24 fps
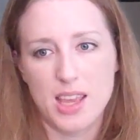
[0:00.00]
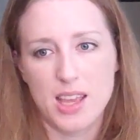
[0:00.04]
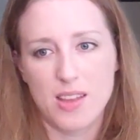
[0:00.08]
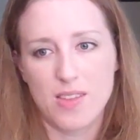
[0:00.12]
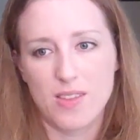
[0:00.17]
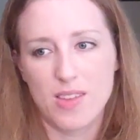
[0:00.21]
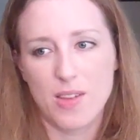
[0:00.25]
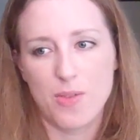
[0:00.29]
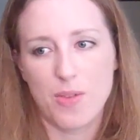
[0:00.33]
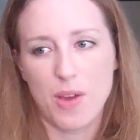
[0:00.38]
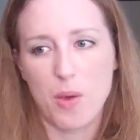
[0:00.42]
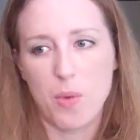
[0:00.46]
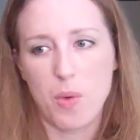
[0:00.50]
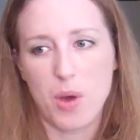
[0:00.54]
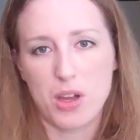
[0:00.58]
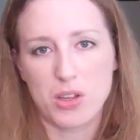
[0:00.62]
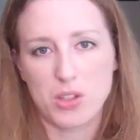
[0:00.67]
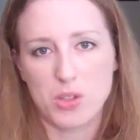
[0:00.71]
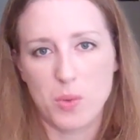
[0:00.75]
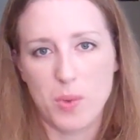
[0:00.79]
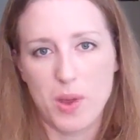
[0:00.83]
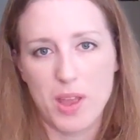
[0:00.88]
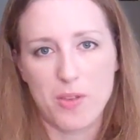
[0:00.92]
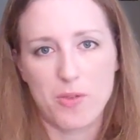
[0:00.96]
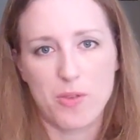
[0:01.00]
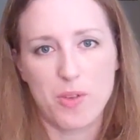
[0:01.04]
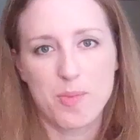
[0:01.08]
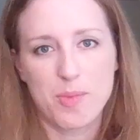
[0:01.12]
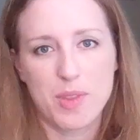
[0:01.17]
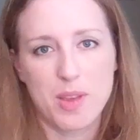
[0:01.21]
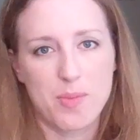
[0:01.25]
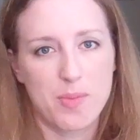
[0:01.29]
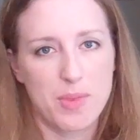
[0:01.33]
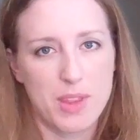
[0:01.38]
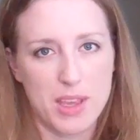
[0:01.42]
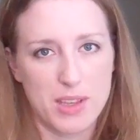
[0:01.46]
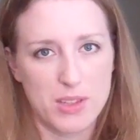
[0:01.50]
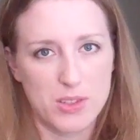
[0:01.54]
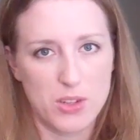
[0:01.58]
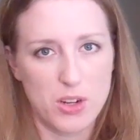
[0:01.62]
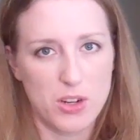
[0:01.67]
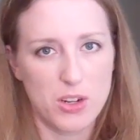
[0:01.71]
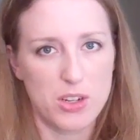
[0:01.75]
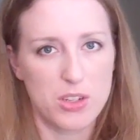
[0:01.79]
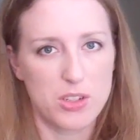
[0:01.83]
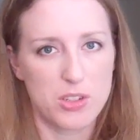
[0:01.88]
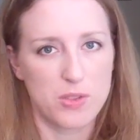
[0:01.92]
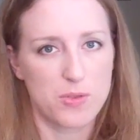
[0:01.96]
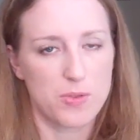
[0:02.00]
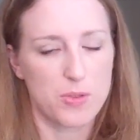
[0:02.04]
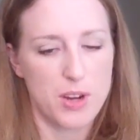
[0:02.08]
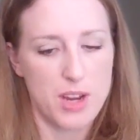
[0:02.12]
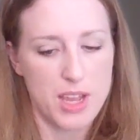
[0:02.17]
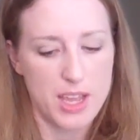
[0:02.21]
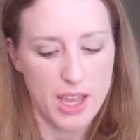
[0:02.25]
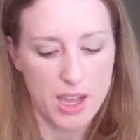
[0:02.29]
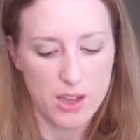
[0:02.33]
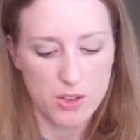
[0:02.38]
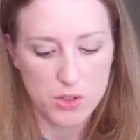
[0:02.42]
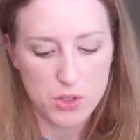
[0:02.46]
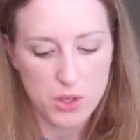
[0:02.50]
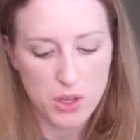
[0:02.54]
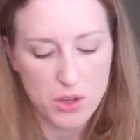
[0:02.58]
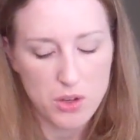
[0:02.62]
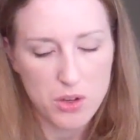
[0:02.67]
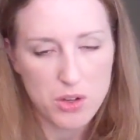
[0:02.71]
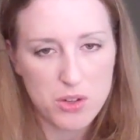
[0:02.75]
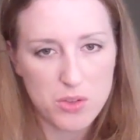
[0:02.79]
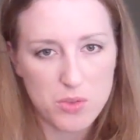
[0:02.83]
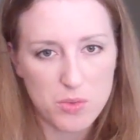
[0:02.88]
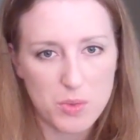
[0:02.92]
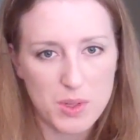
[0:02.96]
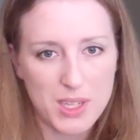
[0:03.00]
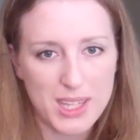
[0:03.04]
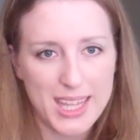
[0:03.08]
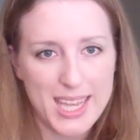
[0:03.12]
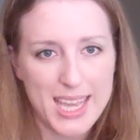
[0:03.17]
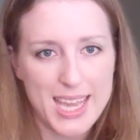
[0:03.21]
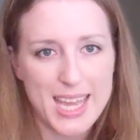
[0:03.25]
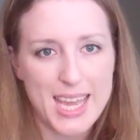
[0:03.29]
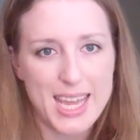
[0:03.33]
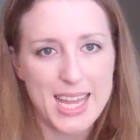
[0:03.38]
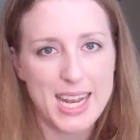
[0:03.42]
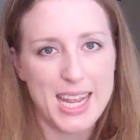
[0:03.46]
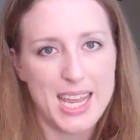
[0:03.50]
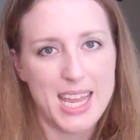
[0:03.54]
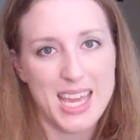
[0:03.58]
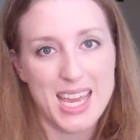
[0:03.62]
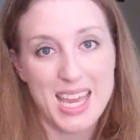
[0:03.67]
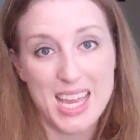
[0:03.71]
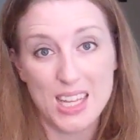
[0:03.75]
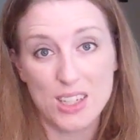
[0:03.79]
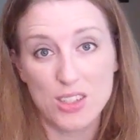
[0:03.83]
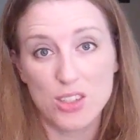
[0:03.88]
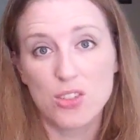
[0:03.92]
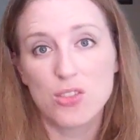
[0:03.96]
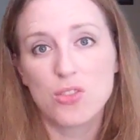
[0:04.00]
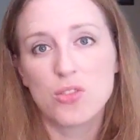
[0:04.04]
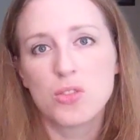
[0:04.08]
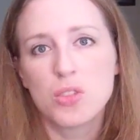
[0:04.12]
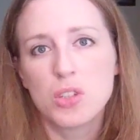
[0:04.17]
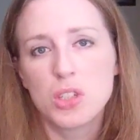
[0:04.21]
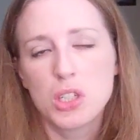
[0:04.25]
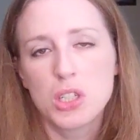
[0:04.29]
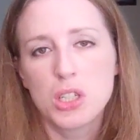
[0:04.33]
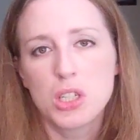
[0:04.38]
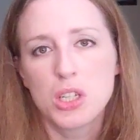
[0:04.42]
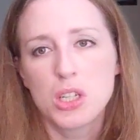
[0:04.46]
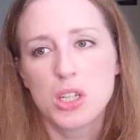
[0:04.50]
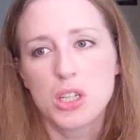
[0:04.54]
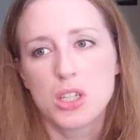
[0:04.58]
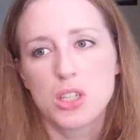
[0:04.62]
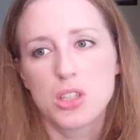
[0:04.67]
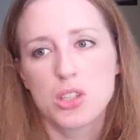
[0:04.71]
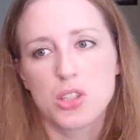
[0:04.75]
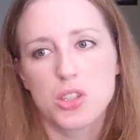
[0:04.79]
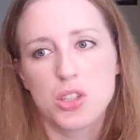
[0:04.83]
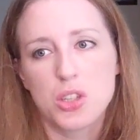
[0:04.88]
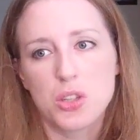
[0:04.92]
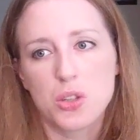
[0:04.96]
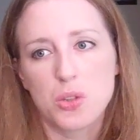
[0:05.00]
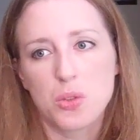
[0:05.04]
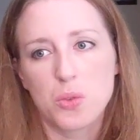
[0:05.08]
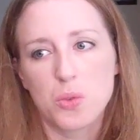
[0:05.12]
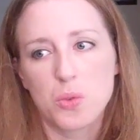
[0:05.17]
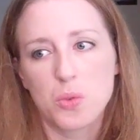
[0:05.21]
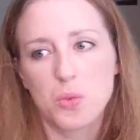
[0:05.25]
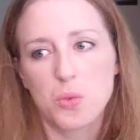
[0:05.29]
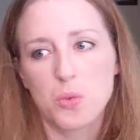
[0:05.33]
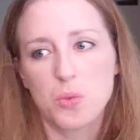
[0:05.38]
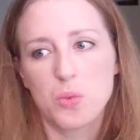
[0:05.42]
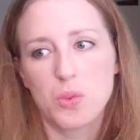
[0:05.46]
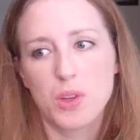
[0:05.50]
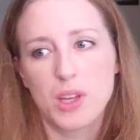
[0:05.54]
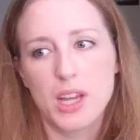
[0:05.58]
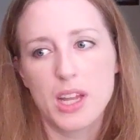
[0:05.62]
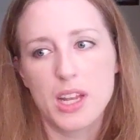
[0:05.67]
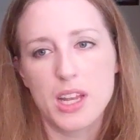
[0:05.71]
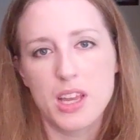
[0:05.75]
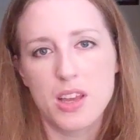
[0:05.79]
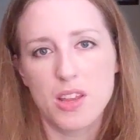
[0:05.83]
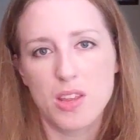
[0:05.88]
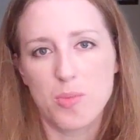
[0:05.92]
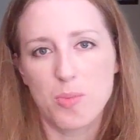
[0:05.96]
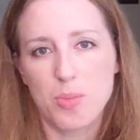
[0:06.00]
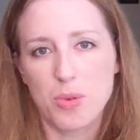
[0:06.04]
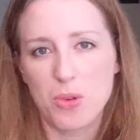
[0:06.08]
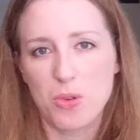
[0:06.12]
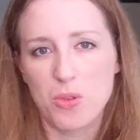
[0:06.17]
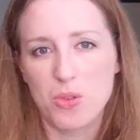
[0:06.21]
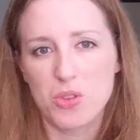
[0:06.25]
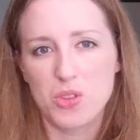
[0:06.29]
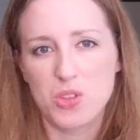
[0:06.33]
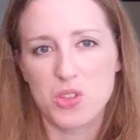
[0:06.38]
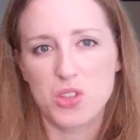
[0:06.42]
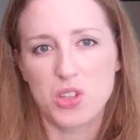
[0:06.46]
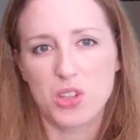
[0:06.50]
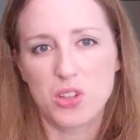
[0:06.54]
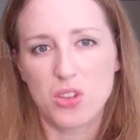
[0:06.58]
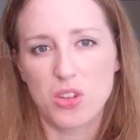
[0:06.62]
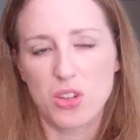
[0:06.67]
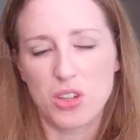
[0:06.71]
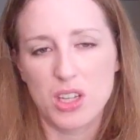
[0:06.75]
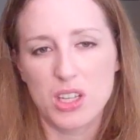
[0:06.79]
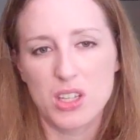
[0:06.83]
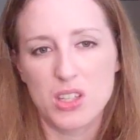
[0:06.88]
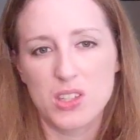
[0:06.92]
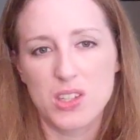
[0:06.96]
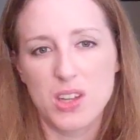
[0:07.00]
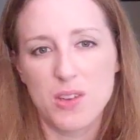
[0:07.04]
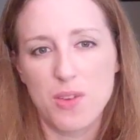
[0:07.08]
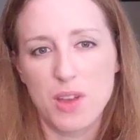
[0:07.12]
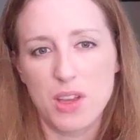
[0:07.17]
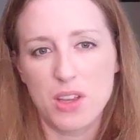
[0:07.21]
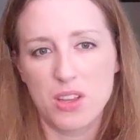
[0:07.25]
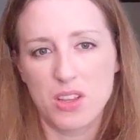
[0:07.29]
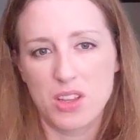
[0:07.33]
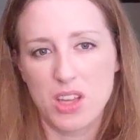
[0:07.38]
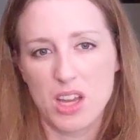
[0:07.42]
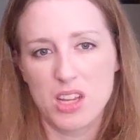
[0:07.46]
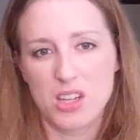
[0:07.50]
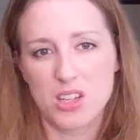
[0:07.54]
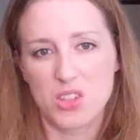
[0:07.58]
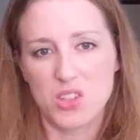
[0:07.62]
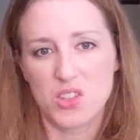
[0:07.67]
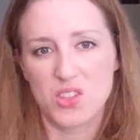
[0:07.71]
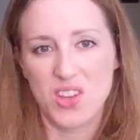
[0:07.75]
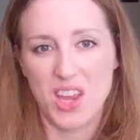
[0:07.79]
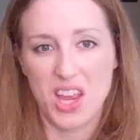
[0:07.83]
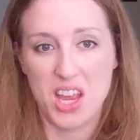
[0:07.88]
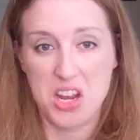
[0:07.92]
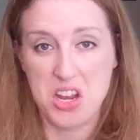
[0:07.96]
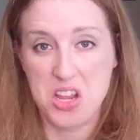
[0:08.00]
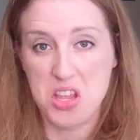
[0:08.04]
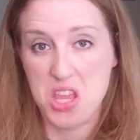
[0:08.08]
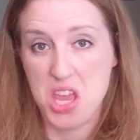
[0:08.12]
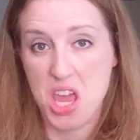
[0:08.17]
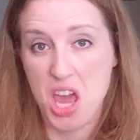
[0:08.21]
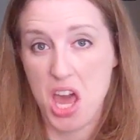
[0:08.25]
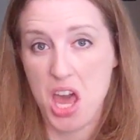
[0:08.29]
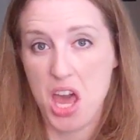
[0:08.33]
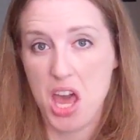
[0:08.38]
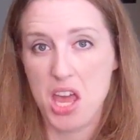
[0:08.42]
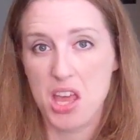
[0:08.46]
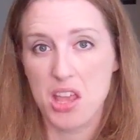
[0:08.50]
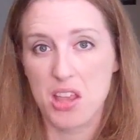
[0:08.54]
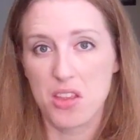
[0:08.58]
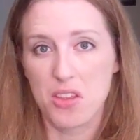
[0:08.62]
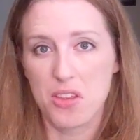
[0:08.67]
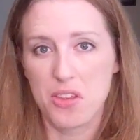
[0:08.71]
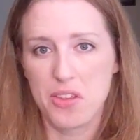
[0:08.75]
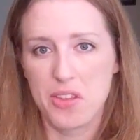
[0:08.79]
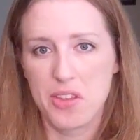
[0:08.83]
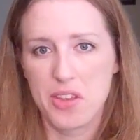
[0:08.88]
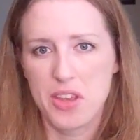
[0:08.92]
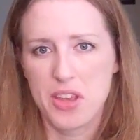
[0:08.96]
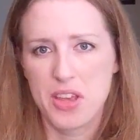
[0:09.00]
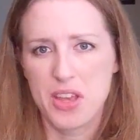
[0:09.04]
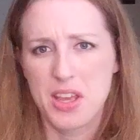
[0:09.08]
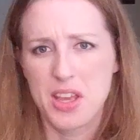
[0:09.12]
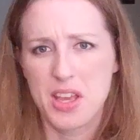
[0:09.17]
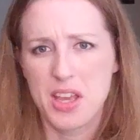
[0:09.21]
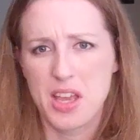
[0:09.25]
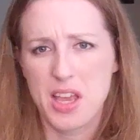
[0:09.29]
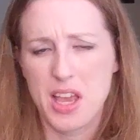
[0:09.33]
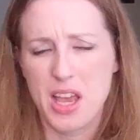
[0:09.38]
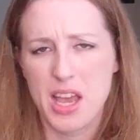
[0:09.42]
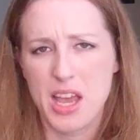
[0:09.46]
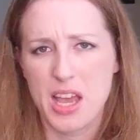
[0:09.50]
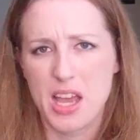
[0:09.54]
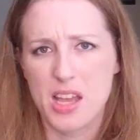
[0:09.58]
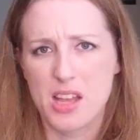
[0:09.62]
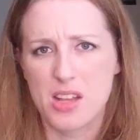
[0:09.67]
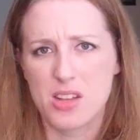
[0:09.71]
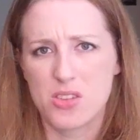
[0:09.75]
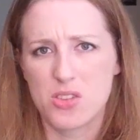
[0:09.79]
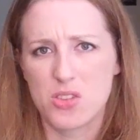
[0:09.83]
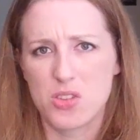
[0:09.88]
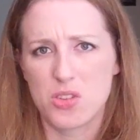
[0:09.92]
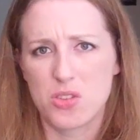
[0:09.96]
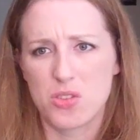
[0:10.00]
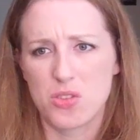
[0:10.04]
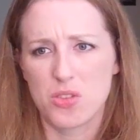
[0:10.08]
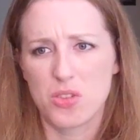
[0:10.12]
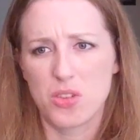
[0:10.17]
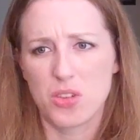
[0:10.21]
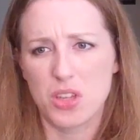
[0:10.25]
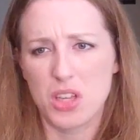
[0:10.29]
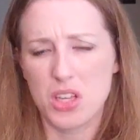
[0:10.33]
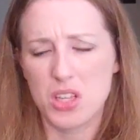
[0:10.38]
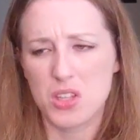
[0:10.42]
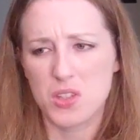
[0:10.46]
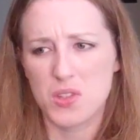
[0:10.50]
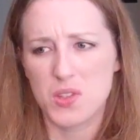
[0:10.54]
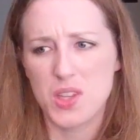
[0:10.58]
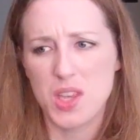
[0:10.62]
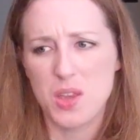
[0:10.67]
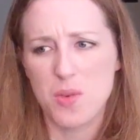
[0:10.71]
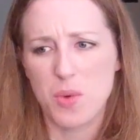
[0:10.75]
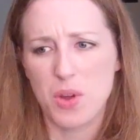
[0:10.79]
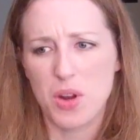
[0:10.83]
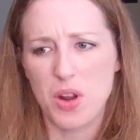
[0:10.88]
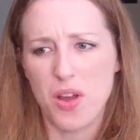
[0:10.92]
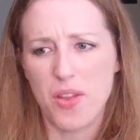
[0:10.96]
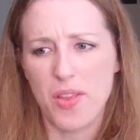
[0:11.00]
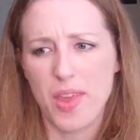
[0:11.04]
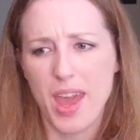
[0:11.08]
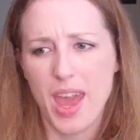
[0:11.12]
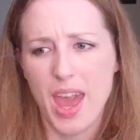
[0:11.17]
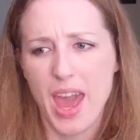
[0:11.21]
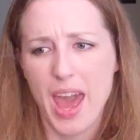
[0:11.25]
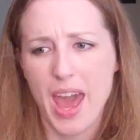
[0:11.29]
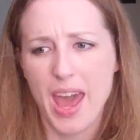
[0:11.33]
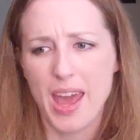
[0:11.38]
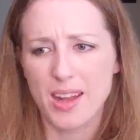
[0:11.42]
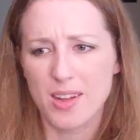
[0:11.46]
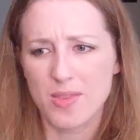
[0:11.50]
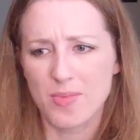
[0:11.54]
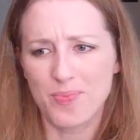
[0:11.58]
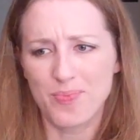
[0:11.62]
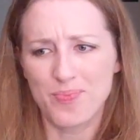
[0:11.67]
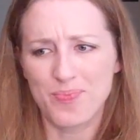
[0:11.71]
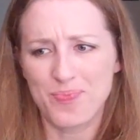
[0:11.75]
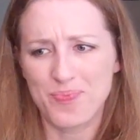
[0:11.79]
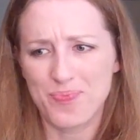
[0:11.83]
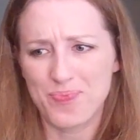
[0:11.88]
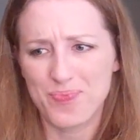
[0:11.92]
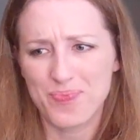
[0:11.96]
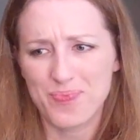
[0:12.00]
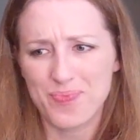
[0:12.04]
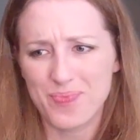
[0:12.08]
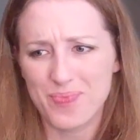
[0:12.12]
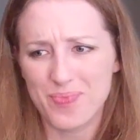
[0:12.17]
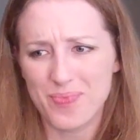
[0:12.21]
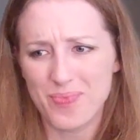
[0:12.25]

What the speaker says: and if I walked away from them, they started to freak out, so I couldn't really get in to any of the booths to look at stuff. I could kind of stand in the aisle and look and see what all they had,